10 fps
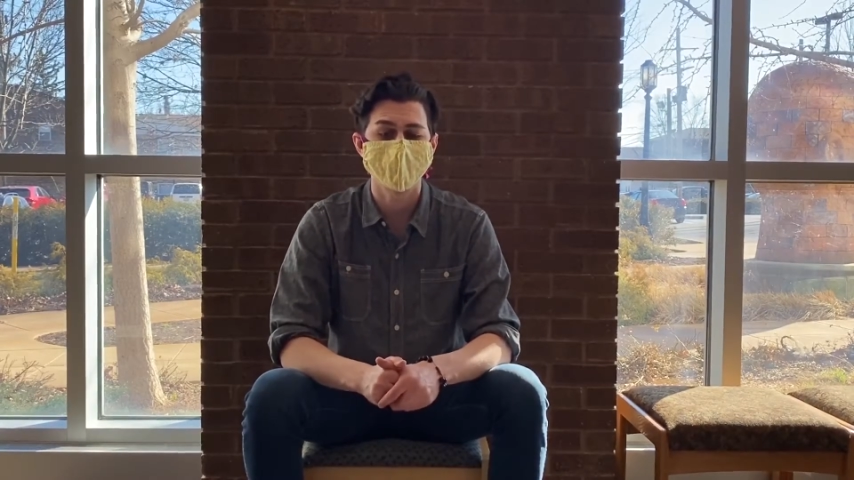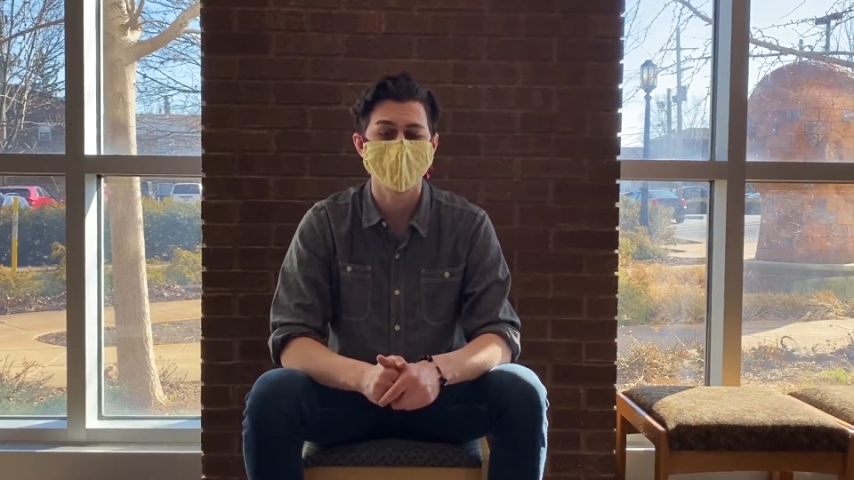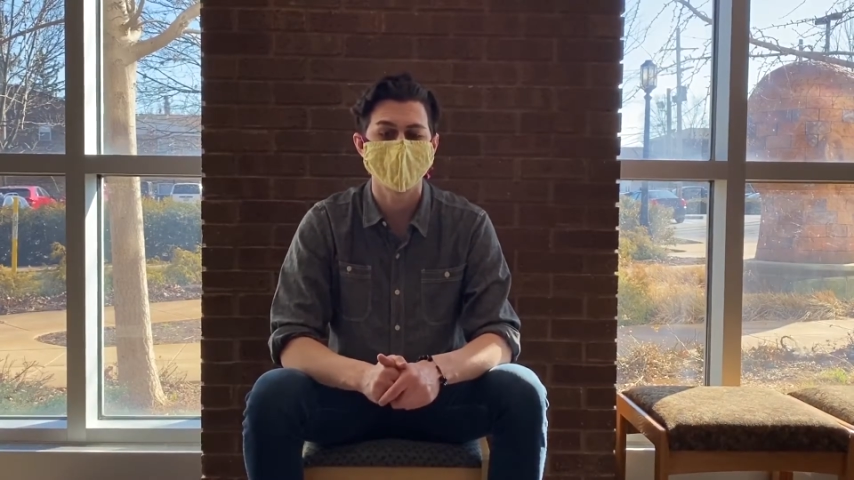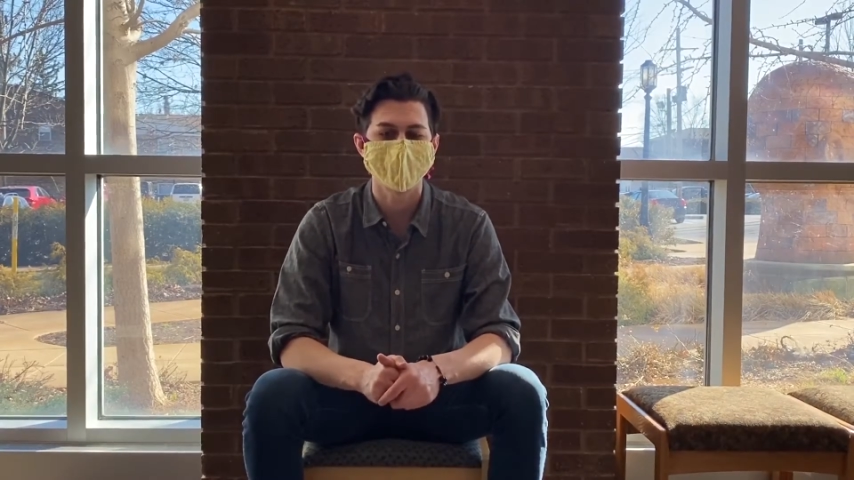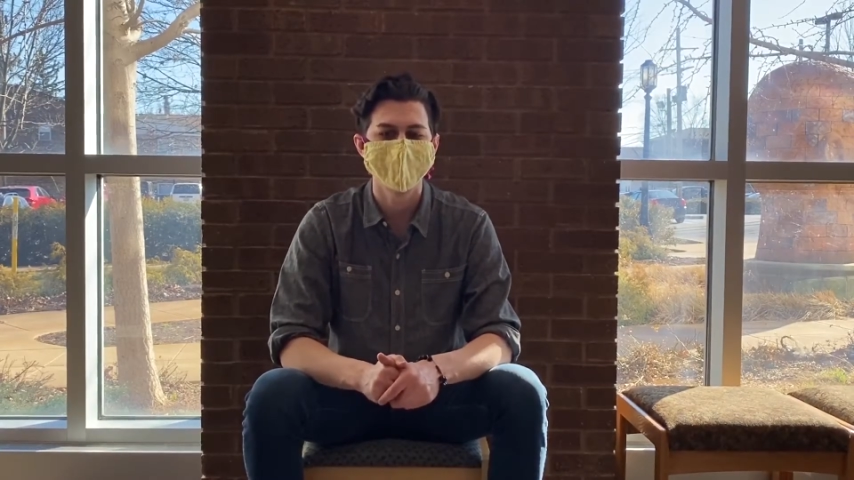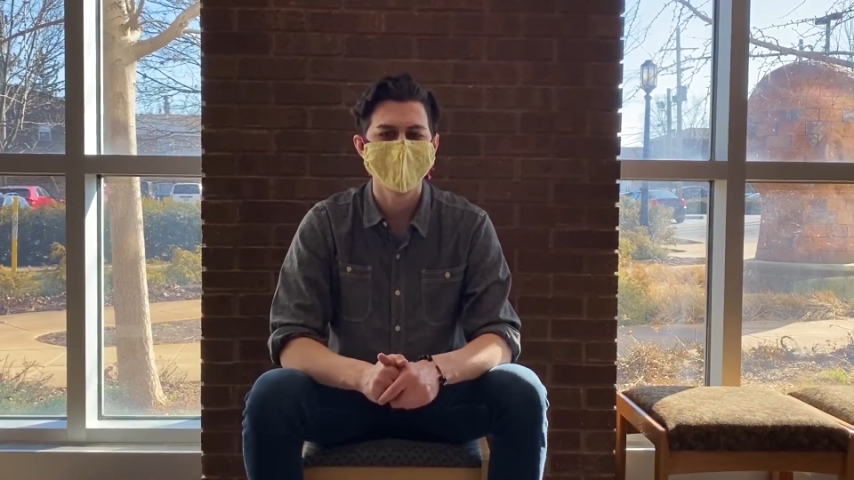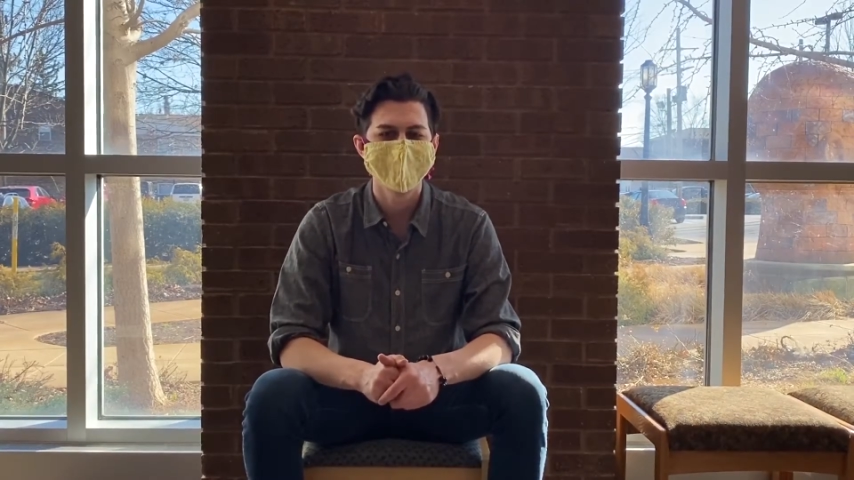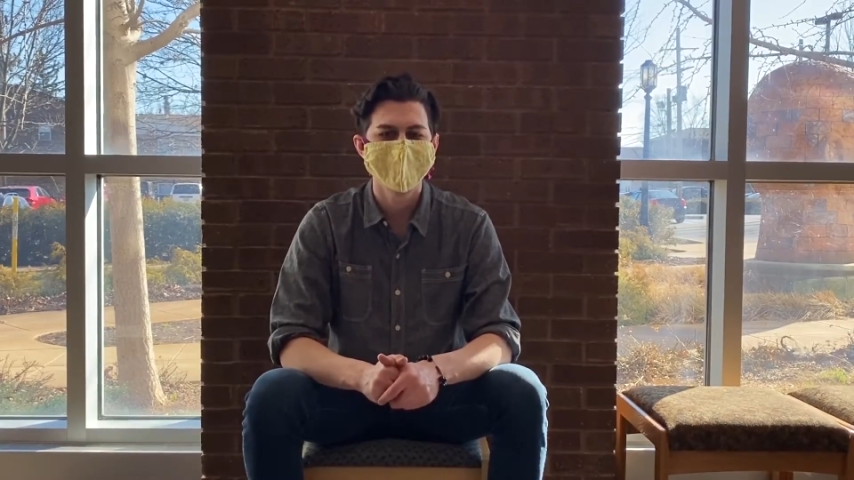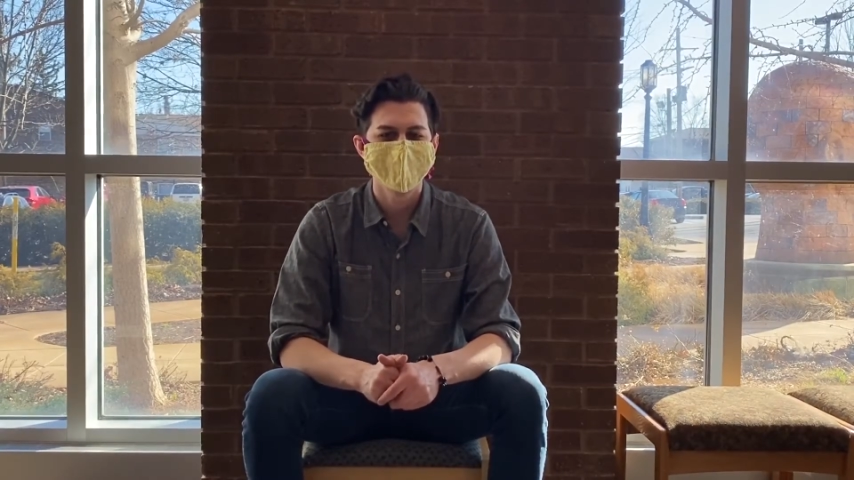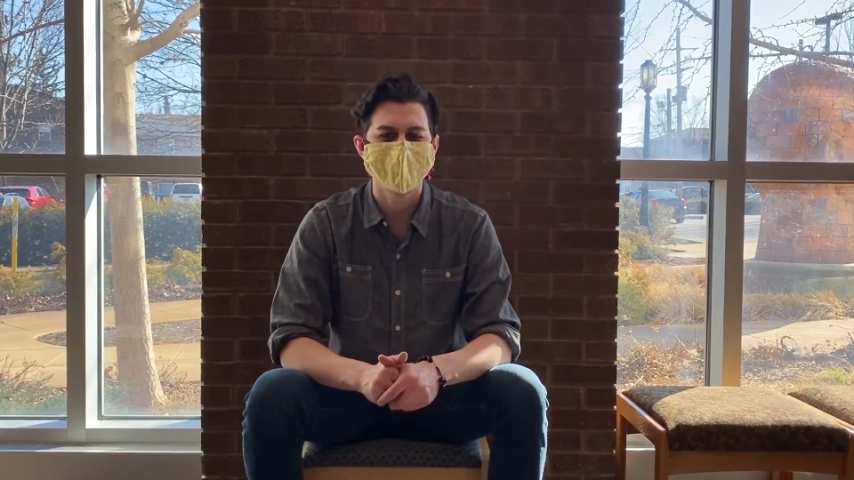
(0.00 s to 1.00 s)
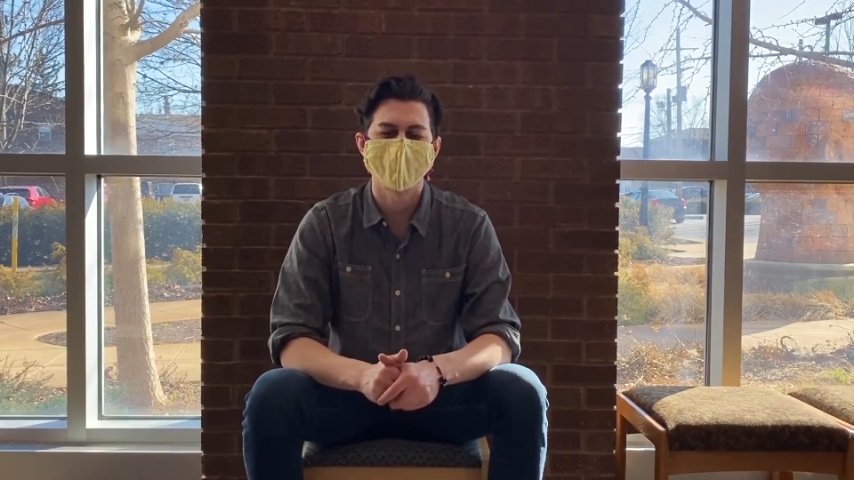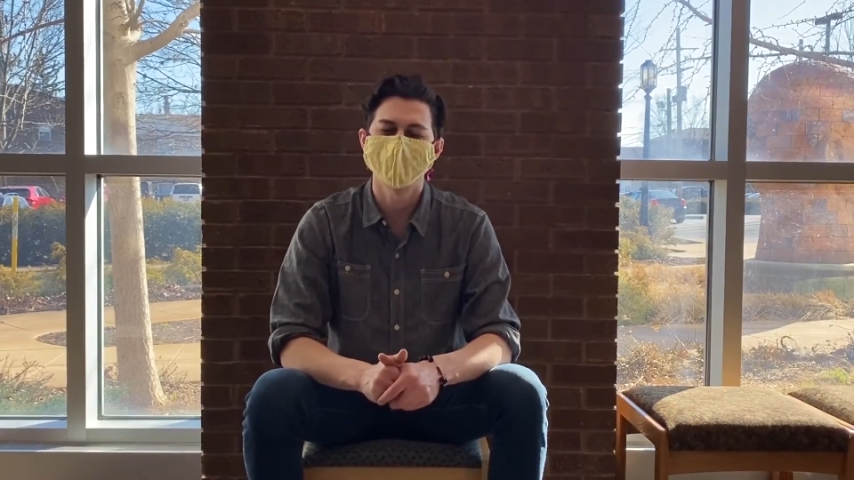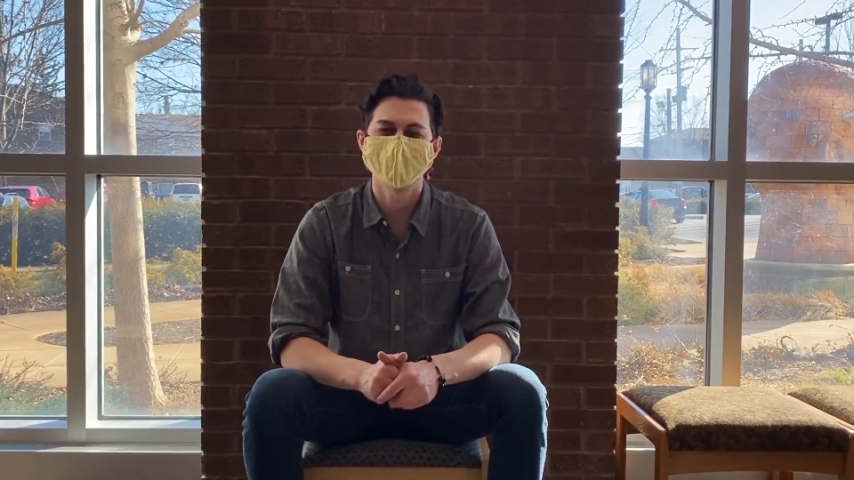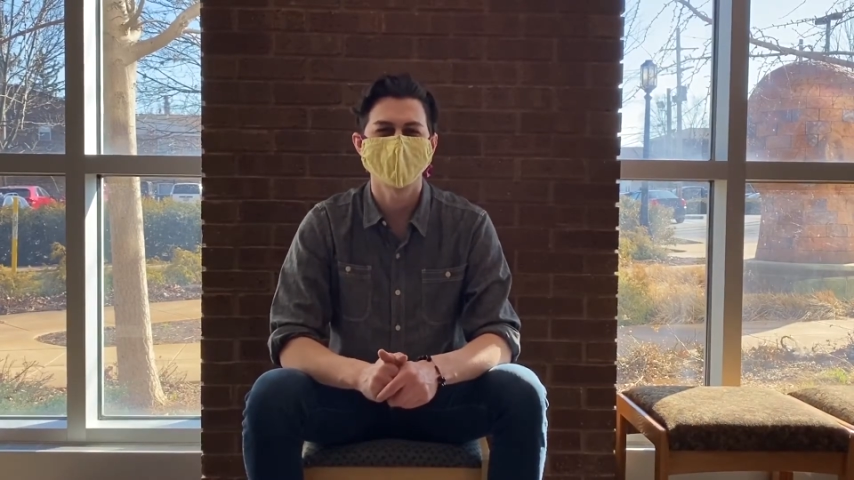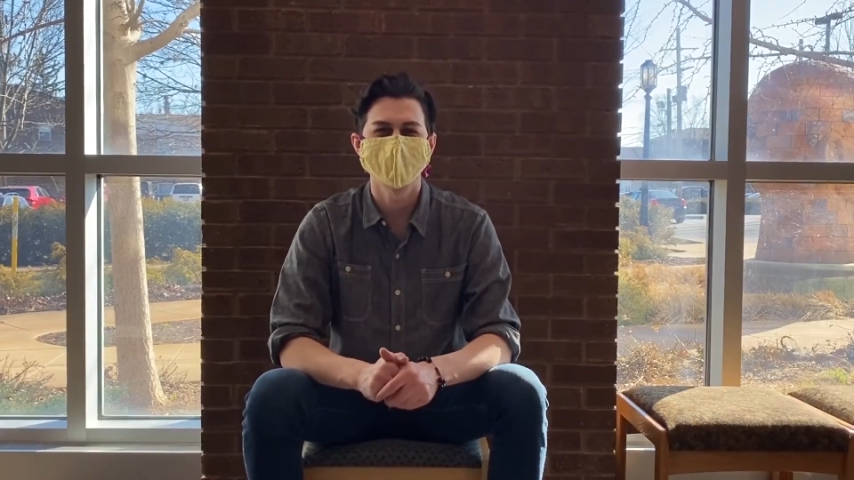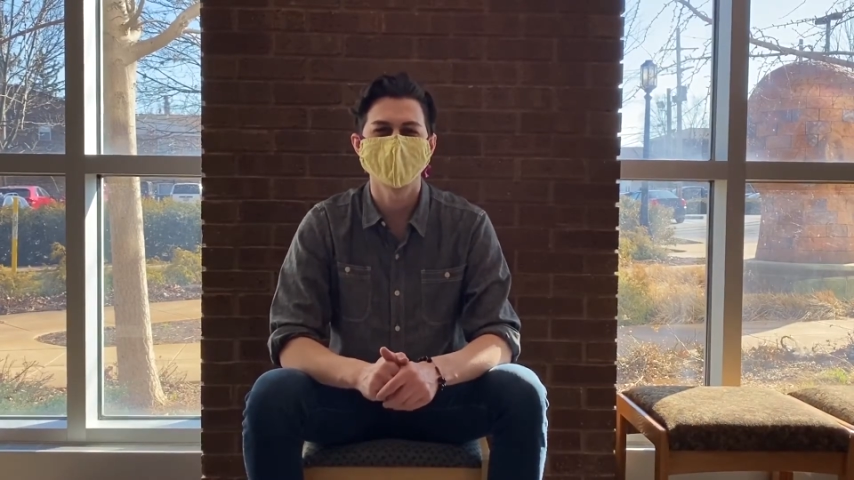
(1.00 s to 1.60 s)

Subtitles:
But that was